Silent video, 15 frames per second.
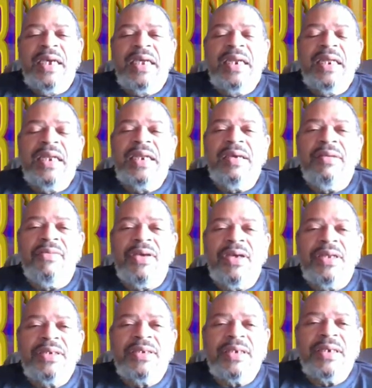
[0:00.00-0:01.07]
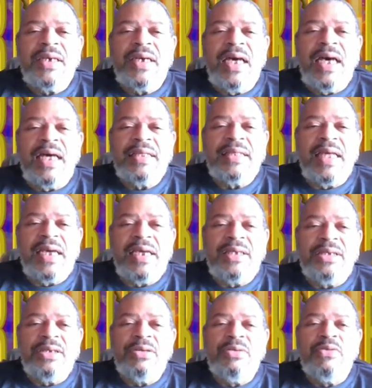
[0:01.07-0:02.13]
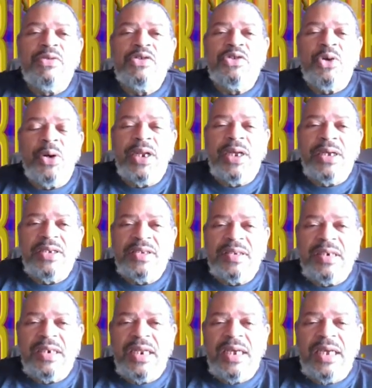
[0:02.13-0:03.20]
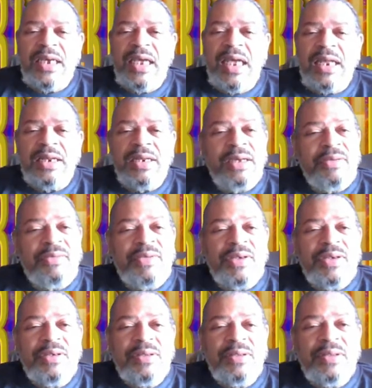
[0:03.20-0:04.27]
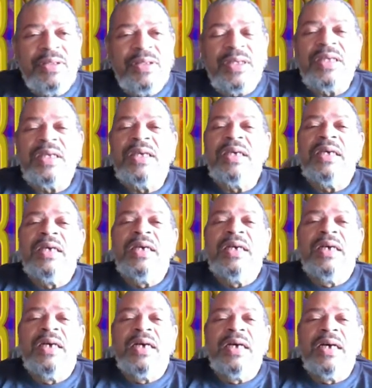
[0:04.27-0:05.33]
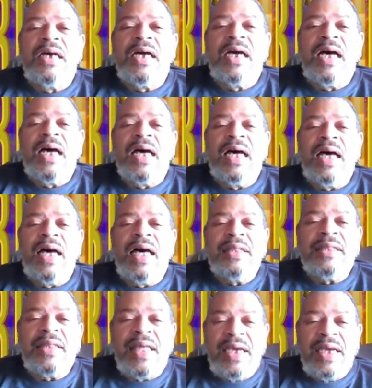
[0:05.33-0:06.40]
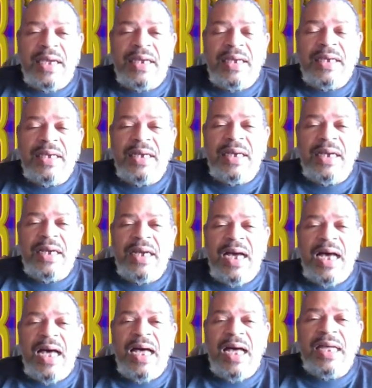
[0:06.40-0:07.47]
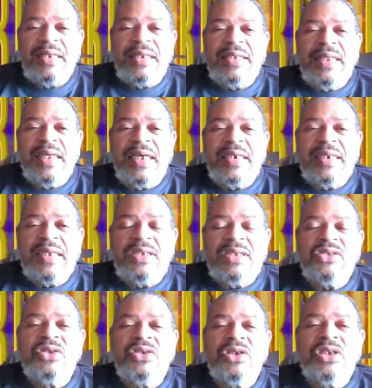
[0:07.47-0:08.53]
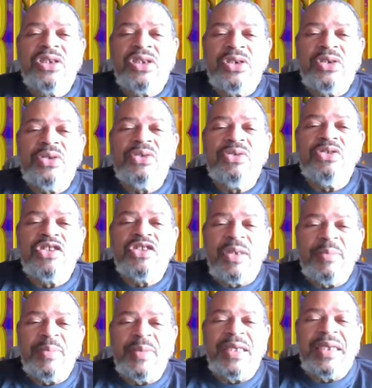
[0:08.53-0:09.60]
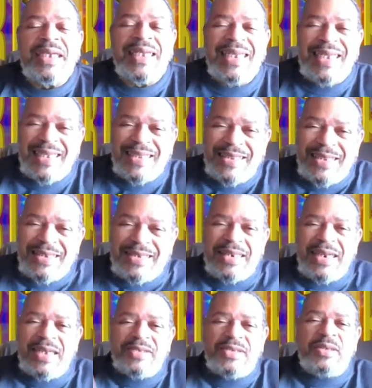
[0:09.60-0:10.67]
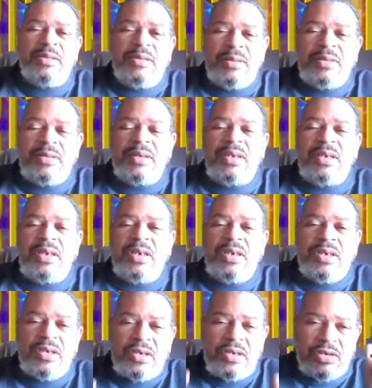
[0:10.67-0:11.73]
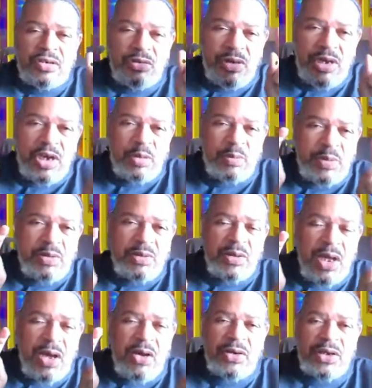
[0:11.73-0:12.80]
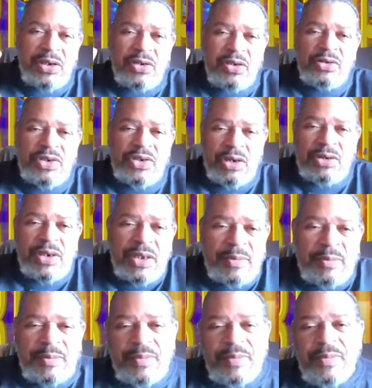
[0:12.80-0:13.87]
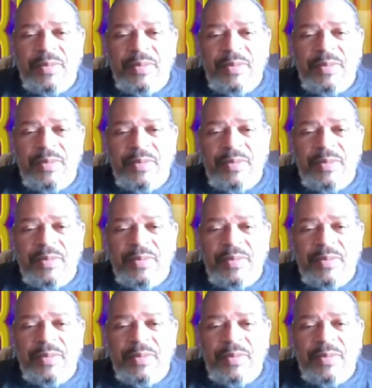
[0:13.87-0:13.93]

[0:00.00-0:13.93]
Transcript: in any event, I thank you for joining us today. I love you. Uh, I thank God that He's going to use something in this lesson to help you along in your journey.